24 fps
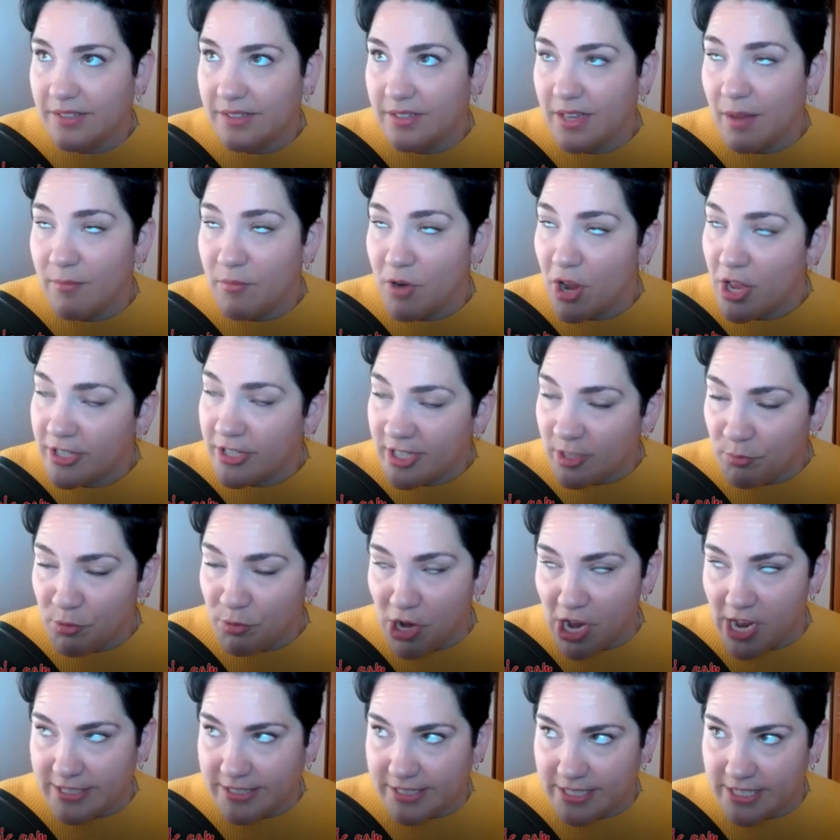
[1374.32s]
I'm not
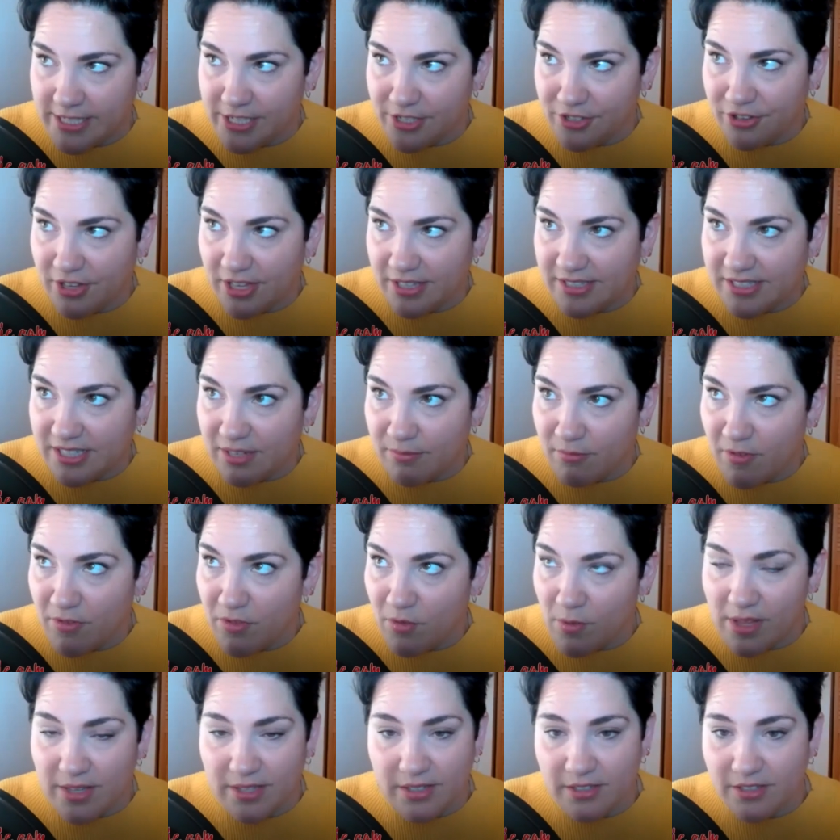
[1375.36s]
surprised to hear that some of the
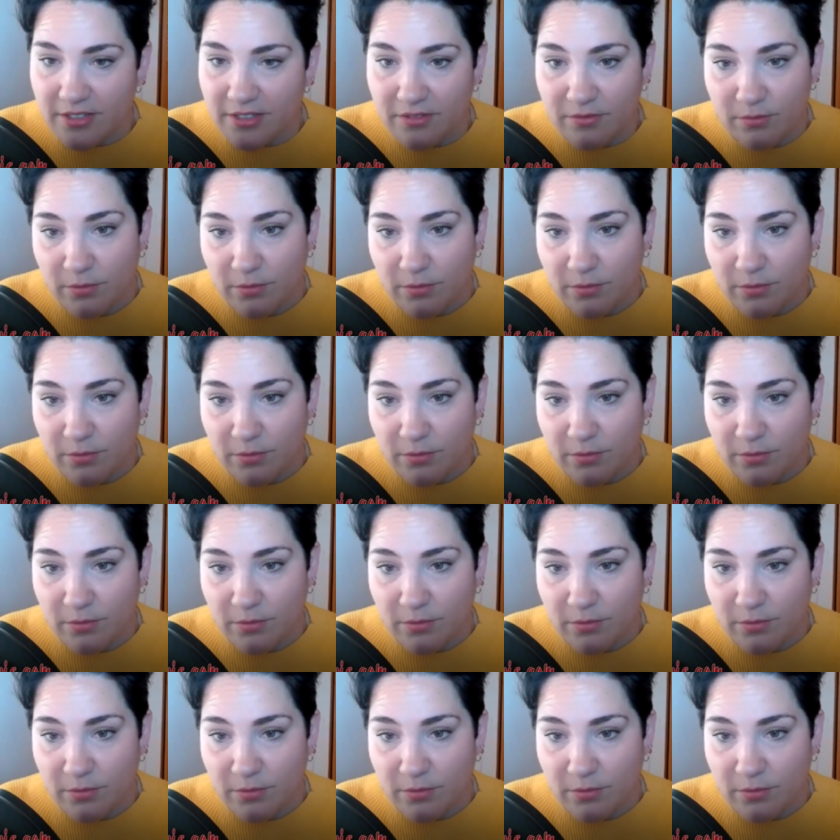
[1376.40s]
ones